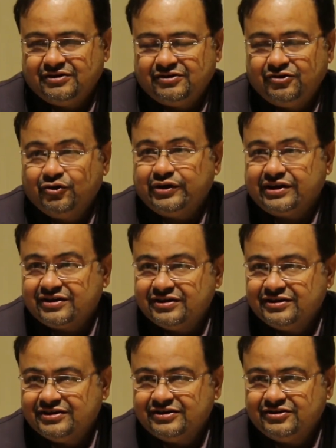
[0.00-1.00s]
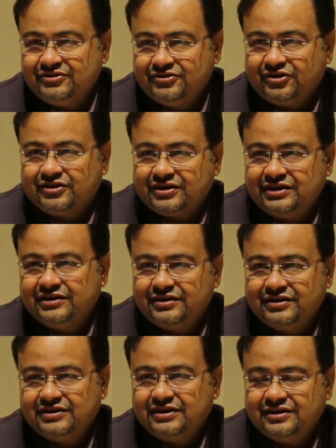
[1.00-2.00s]
knowing, not a
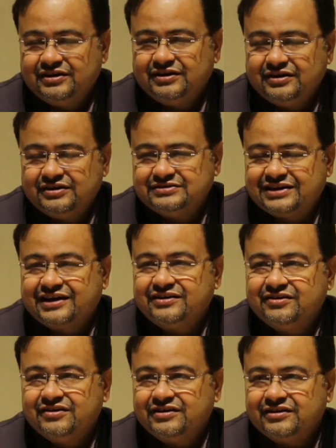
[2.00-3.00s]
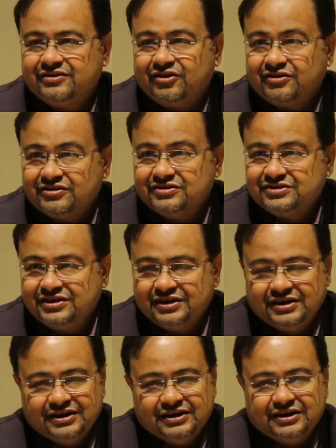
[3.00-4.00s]
secondary knowledge.
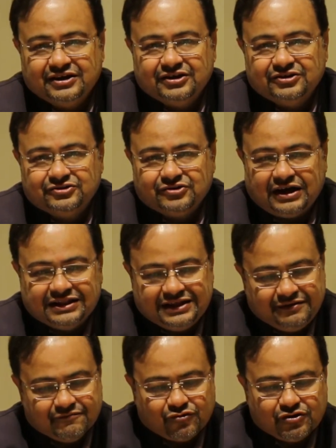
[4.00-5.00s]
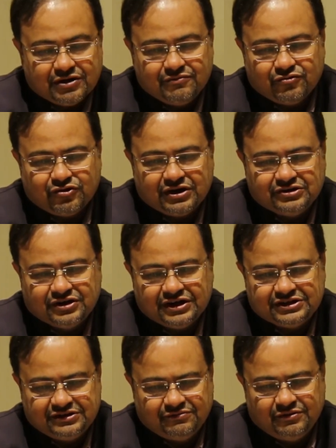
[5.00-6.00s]
So I think more and more
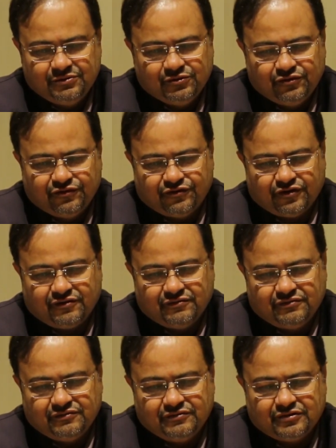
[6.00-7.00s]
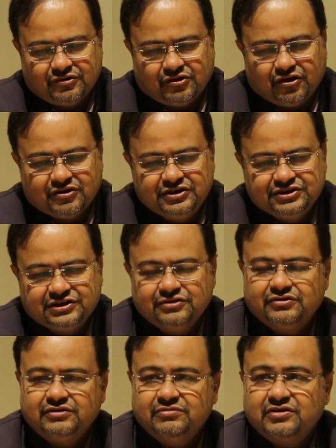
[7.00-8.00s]
education will move from
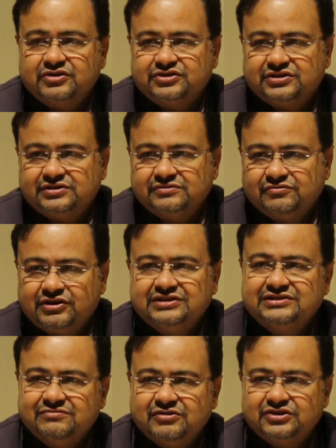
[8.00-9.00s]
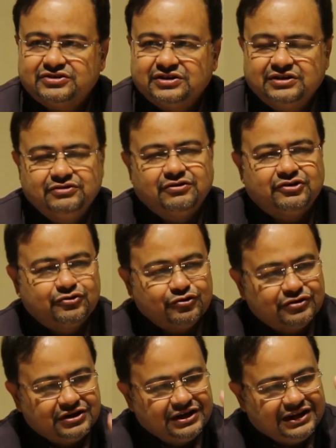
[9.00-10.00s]
cognition to immersion. What is immersion? You are
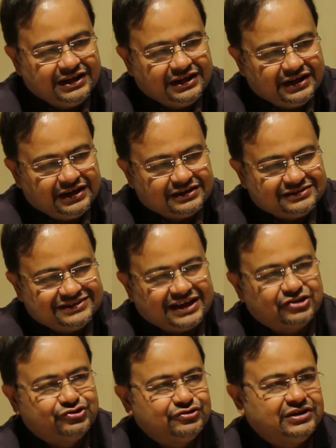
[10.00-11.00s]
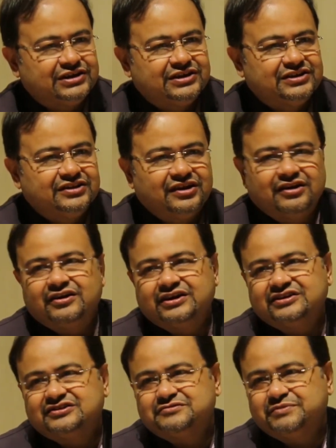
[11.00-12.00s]
totally saturated in the
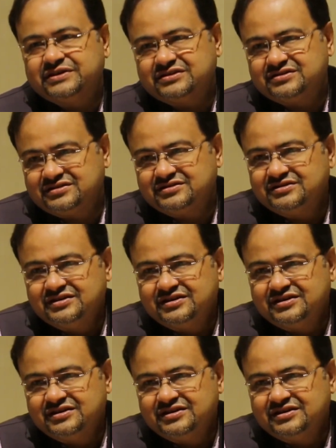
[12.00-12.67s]
learning space.